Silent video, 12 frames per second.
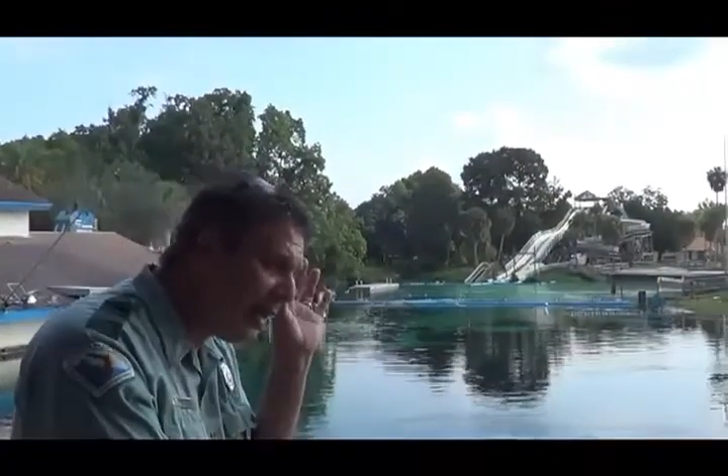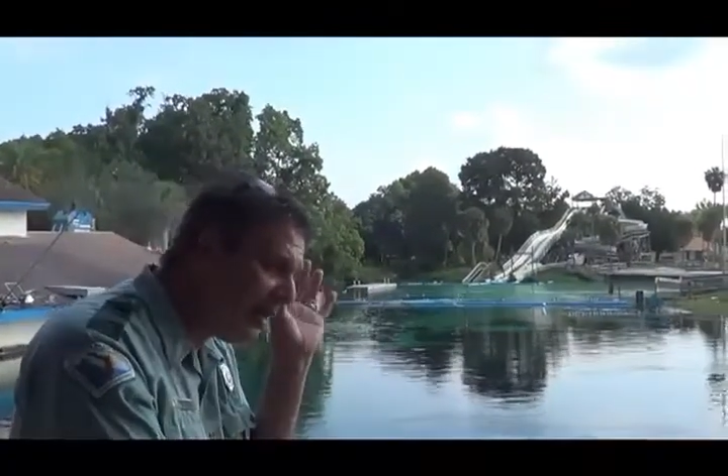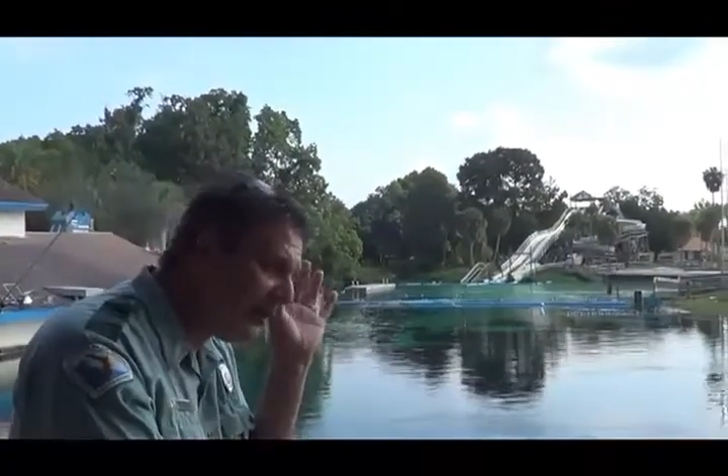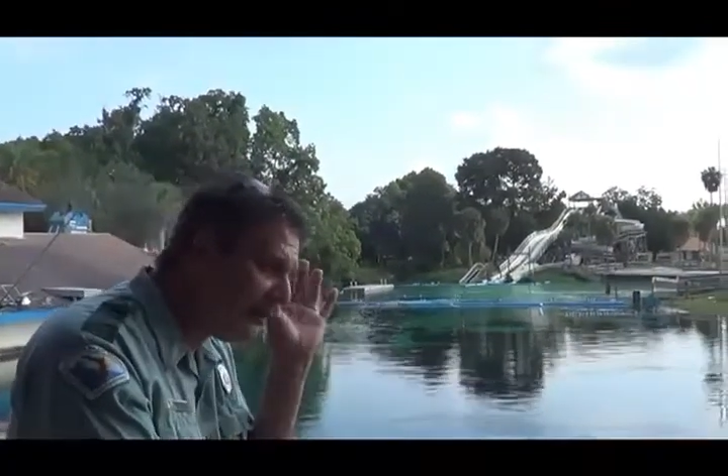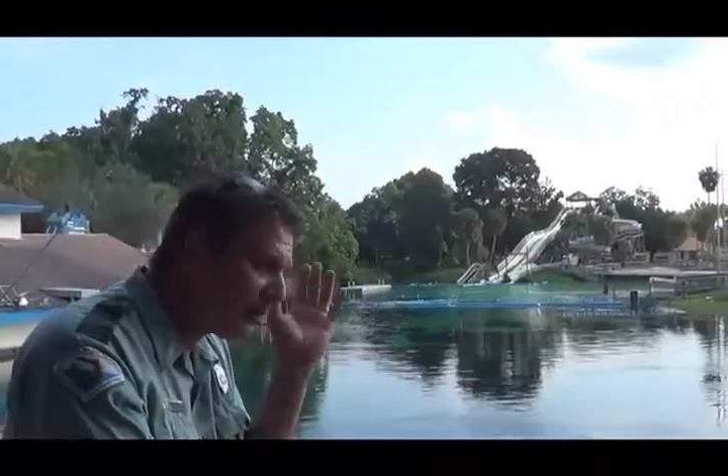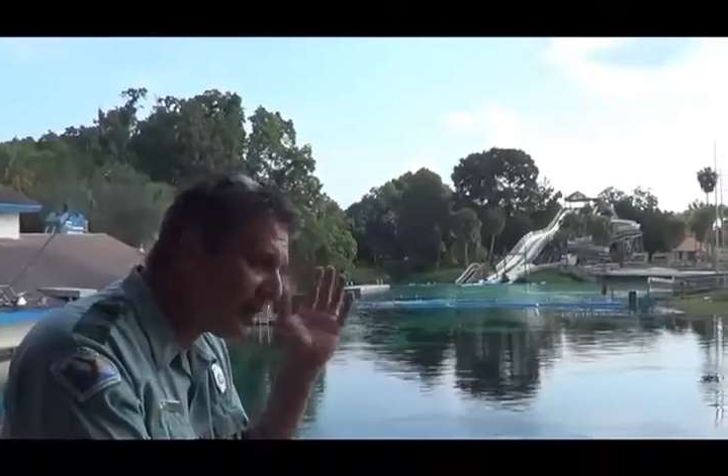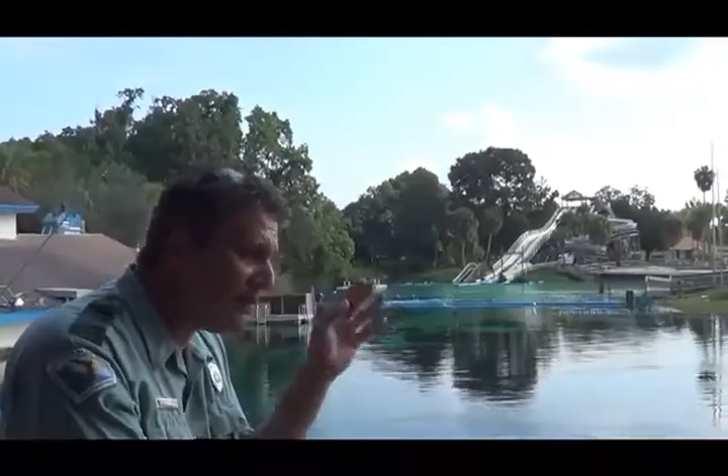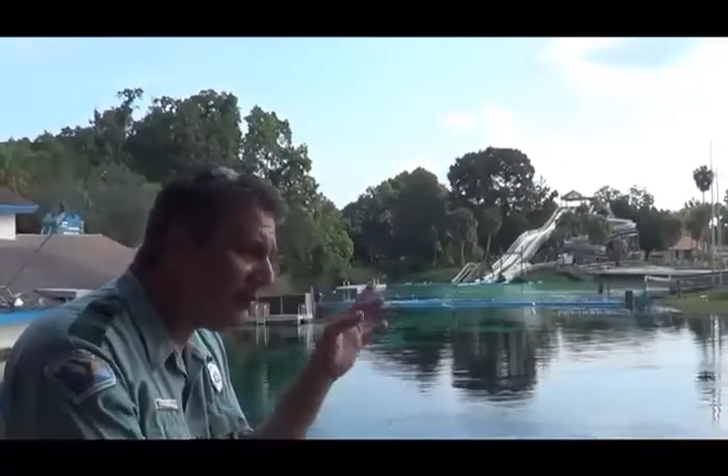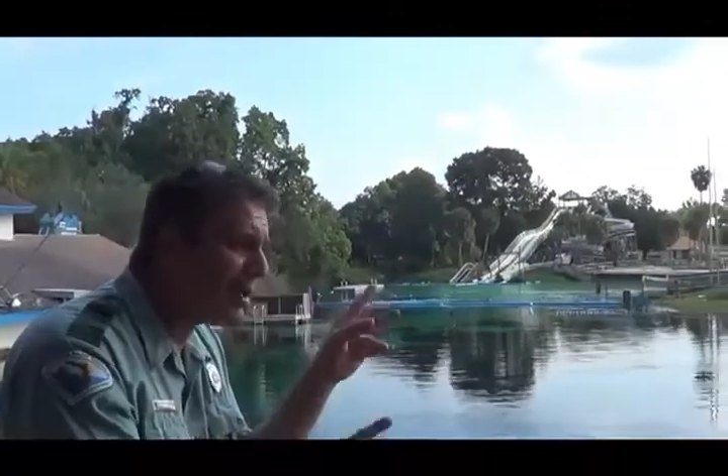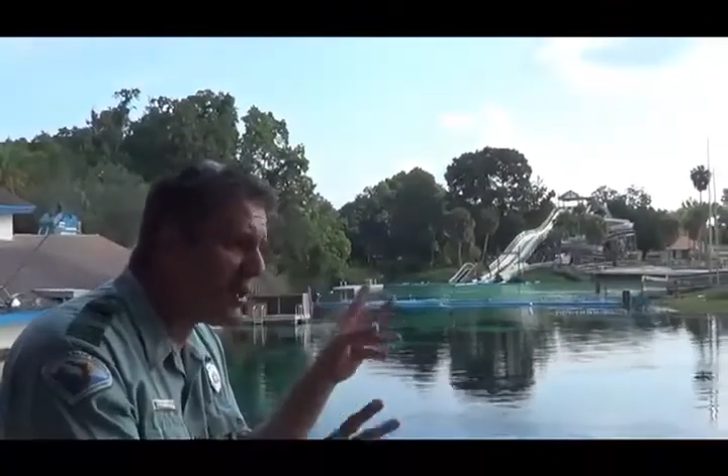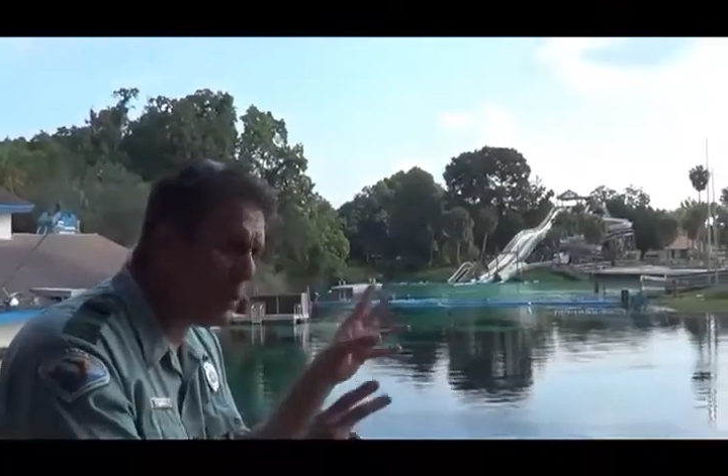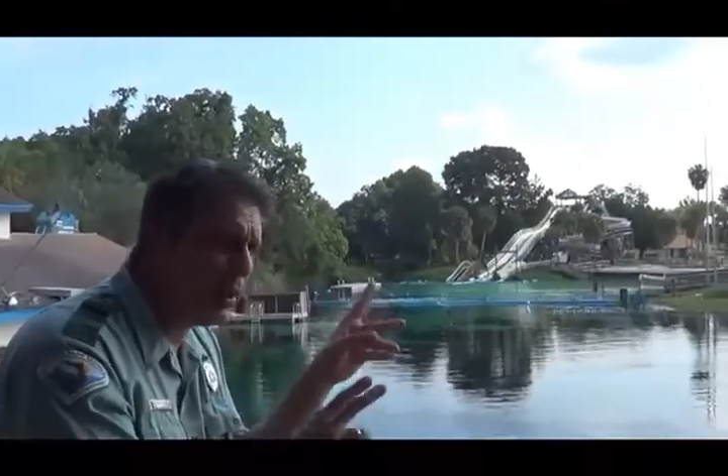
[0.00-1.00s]
a
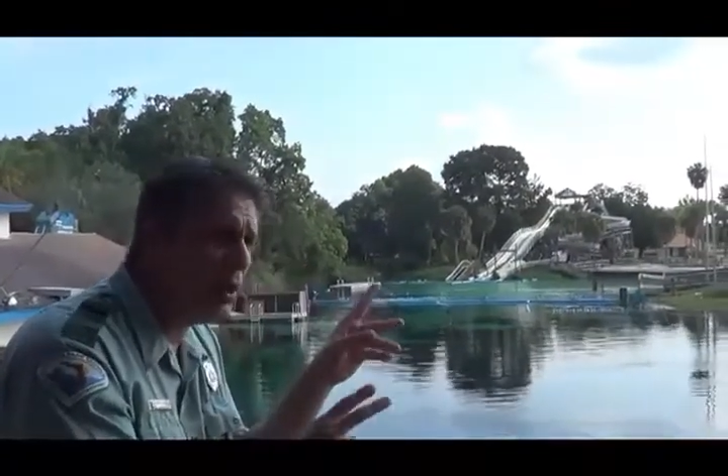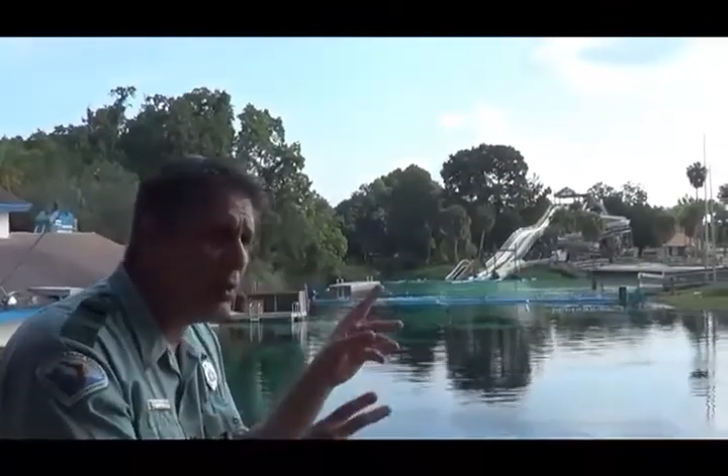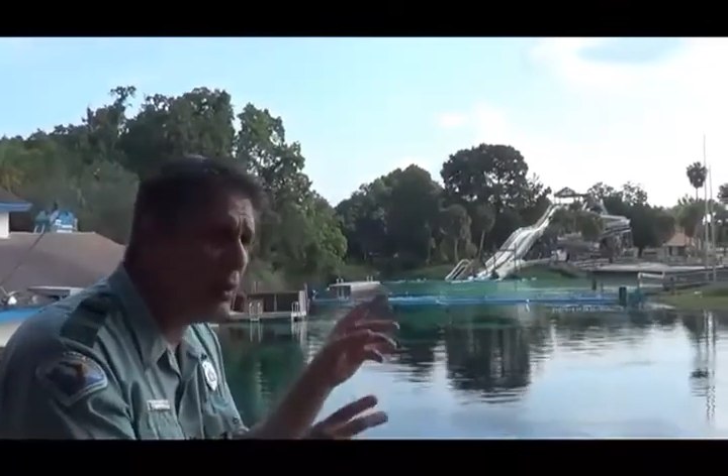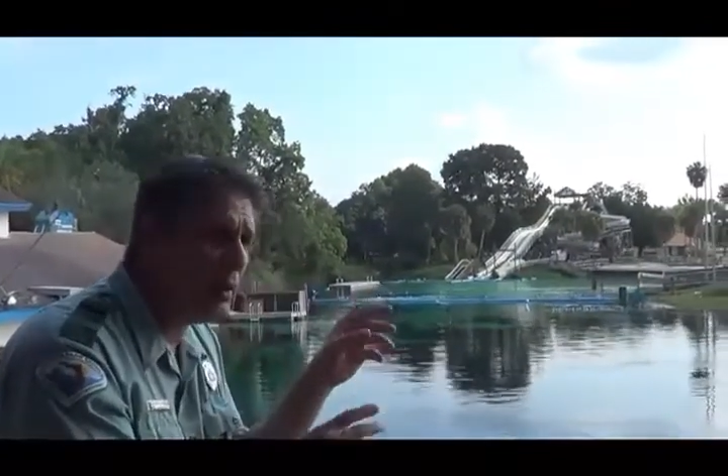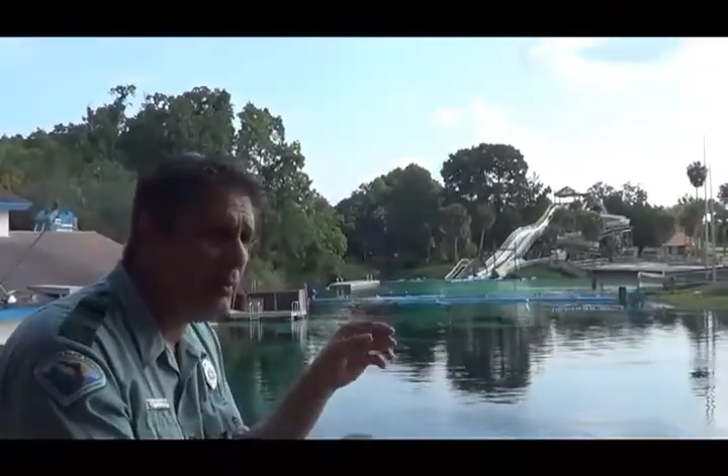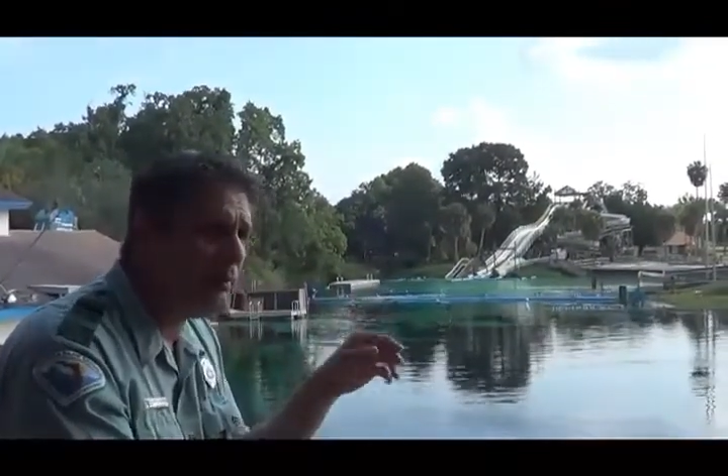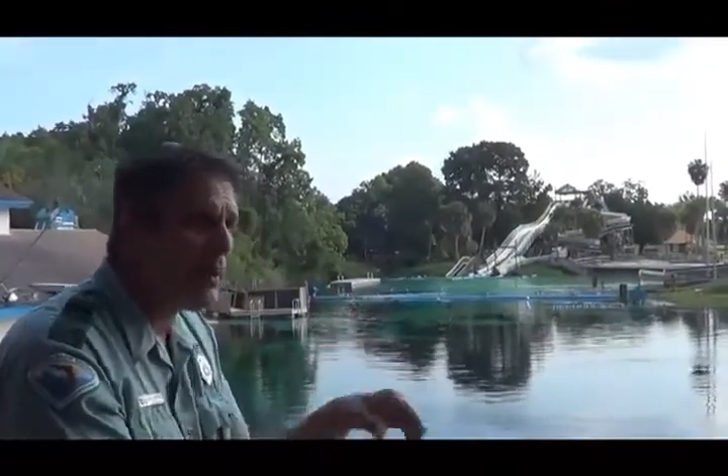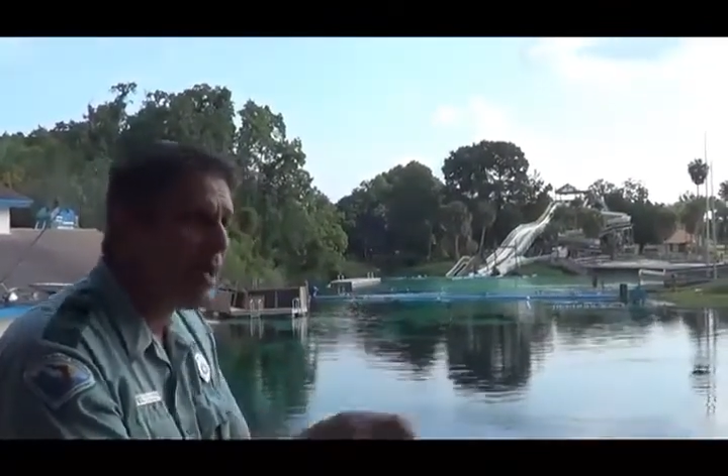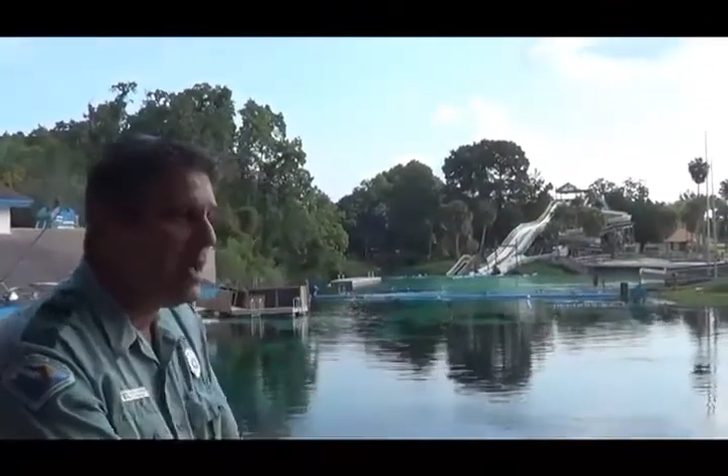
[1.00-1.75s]
kind of like a reunion,